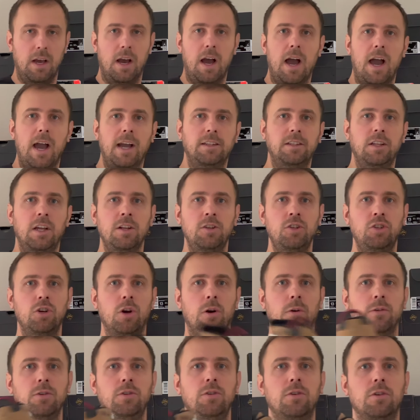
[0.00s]
I did
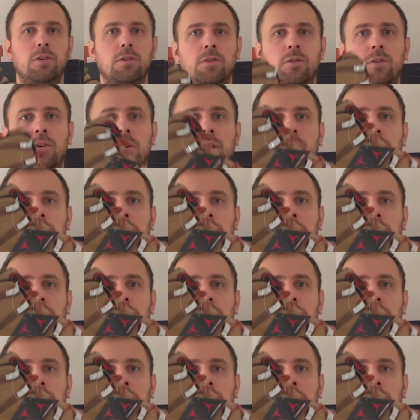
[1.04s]
show you